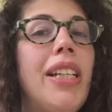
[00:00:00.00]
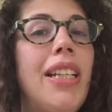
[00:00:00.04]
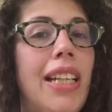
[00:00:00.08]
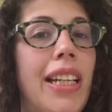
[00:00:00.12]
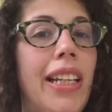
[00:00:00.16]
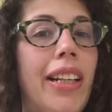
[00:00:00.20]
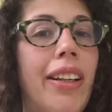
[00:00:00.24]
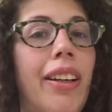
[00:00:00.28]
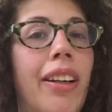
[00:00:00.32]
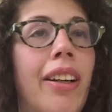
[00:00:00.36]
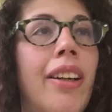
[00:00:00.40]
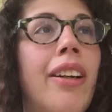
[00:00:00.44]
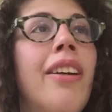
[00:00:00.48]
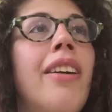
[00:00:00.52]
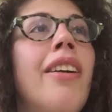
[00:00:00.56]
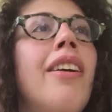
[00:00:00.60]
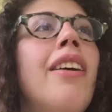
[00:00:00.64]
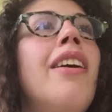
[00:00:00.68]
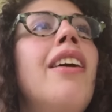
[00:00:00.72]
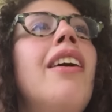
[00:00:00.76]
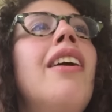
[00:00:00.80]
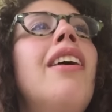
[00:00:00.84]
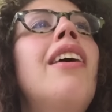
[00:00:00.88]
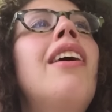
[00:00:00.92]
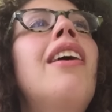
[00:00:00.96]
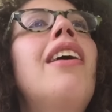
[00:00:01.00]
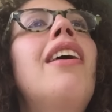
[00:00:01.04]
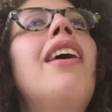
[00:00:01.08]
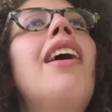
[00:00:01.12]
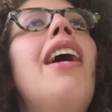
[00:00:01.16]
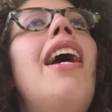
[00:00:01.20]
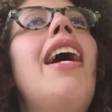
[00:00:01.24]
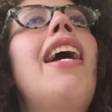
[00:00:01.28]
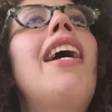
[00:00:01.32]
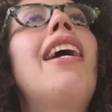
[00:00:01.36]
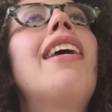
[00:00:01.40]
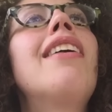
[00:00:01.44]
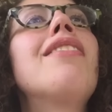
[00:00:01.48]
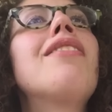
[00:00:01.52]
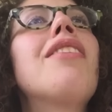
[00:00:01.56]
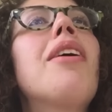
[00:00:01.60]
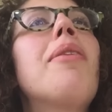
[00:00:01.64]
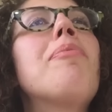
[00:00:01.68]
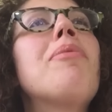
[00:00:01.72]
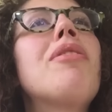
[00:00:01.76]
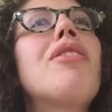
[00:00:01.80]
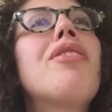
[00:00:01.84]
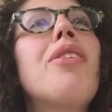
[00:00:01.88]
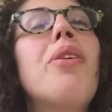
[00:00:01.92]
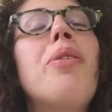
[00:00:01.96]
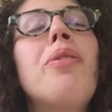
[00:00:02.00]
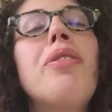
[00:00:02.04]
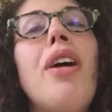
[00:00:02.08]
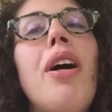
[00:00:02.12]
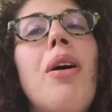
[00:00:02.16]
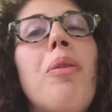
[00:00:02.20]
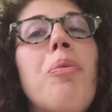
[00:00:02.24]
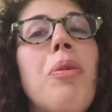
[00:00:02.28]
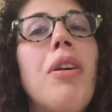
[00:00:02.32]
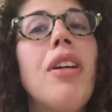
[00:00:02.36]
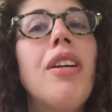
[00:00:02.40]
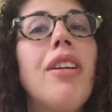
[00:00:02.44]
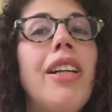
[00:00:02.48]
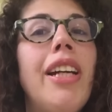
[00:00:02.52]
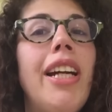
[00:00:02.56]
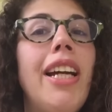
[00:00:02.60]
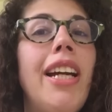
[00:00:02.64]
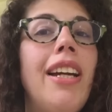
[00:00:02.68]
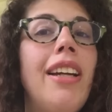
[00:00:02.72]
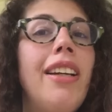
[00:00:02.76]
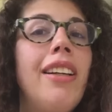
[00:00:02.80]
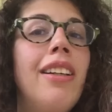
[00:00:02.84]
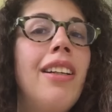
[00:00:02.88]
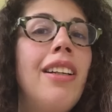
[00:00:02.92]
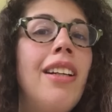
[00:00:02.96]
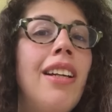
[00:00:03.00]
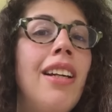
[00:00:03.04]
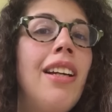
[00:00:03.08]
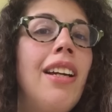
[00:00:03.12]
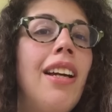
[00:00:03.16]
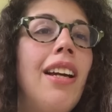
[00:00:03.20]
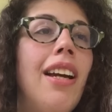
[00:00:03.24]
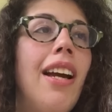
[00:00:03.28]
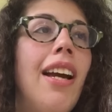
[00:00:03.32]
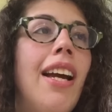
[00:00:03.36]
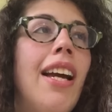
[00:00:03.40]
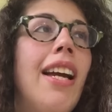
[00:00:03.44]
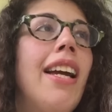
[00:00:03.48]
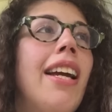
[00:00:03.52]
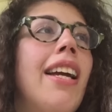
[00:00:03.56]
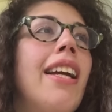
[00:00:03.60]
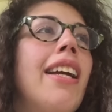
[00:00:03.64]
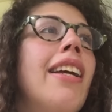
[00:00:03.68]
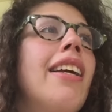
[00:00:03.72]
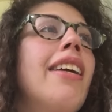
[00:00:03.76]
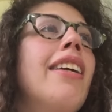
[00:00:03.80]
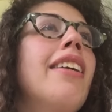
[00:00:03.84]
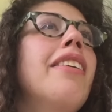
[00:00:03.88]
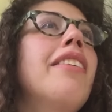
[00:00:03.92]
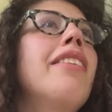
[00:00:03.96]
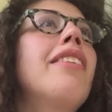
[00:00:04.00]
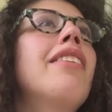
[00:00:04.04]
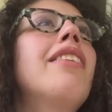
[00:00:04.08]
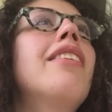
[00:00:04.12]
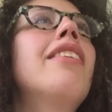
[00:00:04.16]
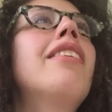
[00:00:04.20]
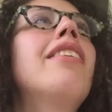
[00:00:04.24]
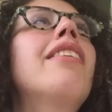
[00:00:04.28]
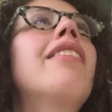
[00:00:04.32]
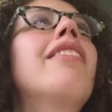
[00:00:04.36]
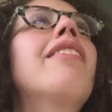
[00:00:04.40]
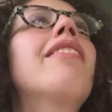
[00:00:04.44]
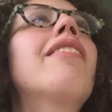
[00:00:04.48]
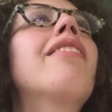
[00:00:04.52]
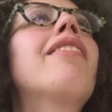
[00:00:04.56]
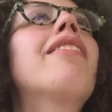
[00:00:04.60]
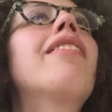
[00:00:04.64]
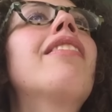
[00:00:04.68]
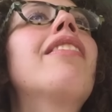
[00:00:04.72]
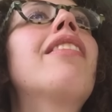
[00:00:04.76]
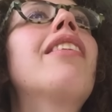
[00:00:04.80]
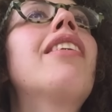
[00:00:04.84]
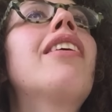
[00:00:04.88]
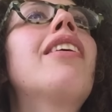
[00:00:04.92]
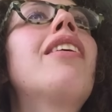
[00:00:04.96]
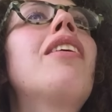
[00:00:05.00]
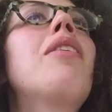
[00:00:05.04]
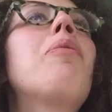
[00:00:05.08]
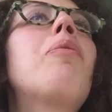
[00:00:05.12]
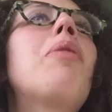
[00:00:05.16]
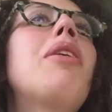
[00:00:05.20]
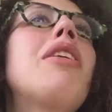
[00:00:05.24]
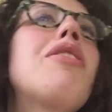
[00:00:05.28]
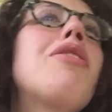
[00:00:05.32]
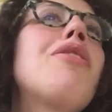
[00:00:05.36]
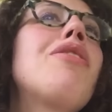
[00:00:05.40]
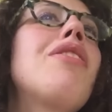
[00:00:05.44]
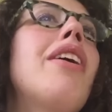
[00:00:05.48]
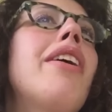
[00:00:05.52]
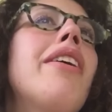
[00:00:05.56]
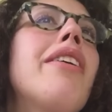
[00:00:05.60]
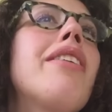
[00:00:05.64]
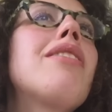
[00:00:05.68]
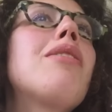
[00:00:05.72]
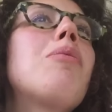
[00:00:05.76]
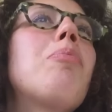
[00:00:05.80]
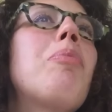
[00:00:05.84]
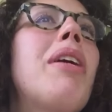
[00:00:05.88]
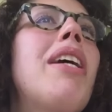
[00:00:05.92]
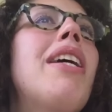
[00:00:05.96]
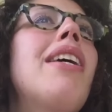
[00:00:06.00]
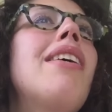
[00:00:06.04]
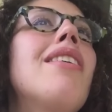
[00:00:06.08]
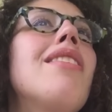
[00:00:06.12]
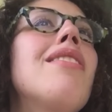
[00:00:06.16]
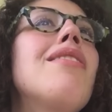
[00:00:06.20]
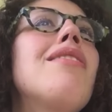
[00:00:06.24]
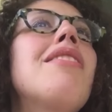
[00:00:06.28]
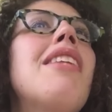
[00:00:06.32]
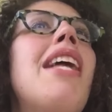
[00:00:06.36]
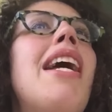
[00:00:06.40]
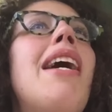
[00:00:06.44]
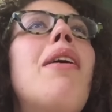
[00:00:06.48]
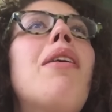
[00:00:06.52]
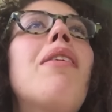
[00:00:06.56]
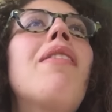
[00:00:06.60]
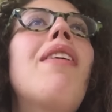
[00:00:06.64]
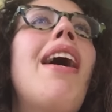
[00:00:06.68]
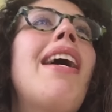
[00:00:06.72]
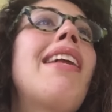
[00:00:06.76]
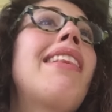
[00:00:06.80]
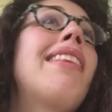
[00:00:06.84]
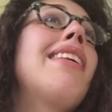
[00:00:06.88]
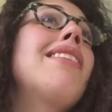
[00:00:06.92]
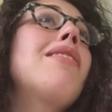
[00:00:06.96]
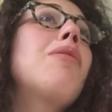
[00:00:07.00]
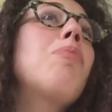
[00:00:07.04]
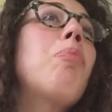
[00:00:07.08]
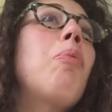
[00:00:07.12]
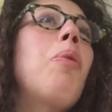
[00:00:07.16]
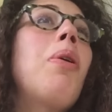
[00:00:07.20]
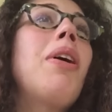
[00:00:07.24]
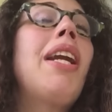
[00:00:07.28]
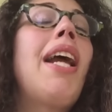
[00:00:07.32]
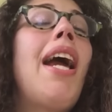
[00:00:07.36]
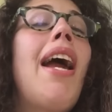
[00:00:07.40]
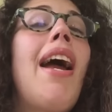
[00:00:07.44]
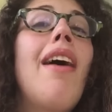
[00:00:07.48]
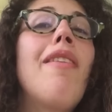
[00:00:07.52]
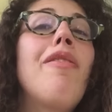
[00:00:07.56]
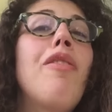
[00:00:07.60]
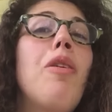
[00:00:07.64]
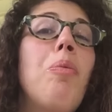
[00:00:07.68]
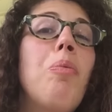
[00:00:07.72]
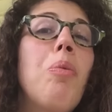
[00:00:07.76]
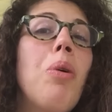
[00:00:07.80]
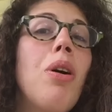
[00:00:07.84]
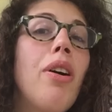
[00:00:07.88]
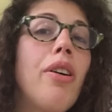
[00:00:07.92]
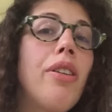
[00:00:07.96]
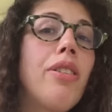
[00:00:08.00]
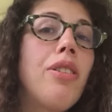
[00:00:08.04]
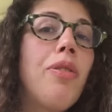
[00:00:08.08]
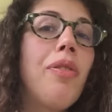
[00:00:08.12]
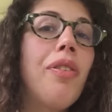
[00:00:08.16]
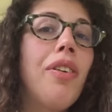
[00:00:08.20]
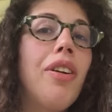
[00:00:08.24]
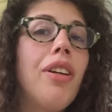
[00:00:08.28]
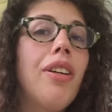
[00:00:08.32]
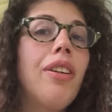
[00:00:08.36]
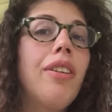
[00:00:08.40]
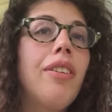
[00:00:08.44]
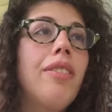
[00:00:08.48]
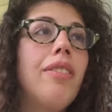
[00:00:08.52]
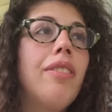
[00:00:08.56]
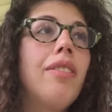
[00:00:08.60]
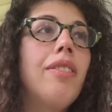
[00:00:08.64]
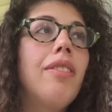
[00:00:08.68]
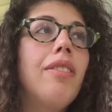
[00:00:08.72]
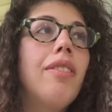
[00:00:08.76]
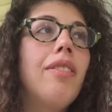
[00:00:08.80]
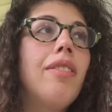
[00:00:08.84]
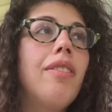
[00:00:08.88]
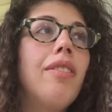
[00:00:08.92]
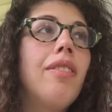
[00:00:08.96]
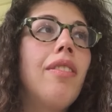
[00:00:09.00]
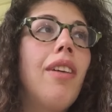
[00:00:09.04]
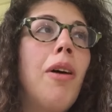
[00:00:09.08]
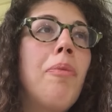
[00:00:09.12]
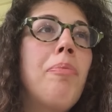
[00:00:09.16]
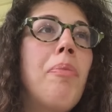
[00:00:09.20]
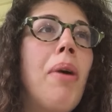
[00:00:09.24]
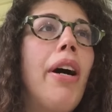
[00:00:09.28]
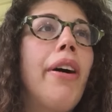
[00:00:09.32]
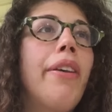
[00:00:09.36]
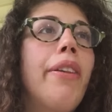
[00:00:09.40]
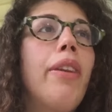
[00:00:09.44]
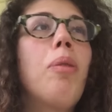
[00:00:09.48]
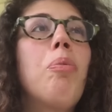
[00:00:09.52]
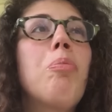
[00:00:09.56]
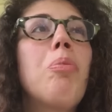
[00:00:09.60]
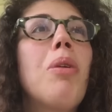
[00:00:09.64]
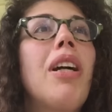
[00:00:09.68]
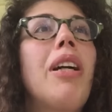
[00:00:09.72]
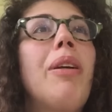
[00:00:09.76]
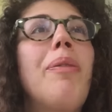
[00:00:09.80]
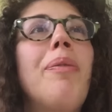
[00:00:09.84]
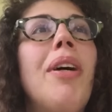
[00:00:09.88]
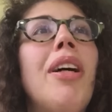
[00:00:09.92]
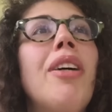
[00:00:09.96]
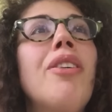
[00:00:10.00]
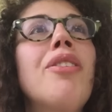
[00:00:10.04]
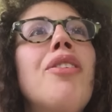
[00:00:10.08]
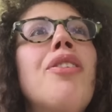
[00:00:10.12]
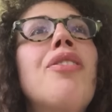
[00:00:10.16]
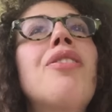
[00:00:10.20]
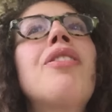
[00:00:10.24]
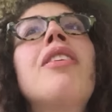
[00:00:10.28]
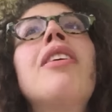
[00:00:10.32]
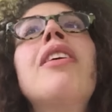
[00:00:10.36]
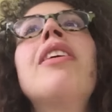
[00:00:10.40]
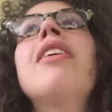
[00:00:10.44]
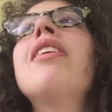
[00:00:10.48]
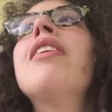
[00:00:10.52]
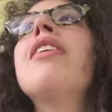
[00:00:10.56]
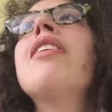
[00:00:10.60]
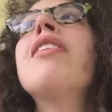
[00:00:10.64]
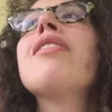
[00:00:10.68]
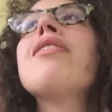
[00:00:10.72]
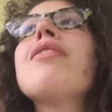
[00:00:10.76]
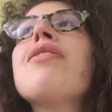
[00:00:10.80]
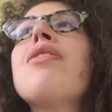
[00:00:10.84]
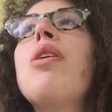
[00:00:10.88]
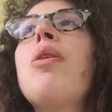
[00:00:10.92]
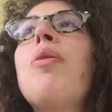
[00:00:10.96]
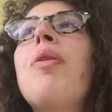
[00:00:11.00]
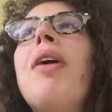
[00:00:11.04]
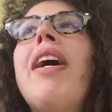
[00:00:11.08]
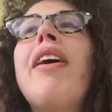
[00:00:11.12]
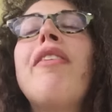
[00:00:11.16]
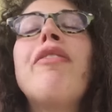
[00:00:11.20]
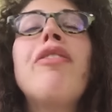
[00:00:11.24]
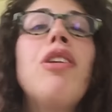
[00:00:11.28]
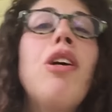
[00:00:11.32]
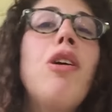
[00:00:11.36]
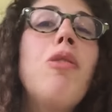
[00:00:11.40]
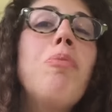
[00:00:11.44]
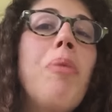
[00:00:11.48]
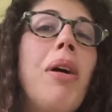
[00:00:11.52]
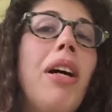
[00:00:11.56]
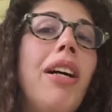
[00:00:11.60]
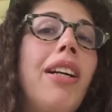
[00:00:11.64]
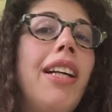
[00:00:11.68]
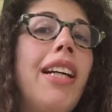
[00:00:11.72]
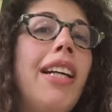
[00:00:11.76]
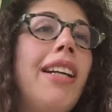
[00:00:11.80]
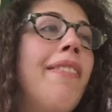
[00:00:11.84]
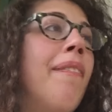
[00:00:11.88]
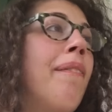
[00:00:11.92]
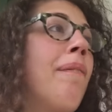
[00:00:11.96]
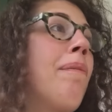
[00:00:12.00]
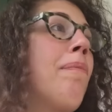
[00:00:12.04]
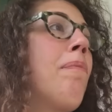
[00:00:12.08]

here, and I'm still not working, and which sucks because now at this point I haven't worked for a month pretty much, so I have no money.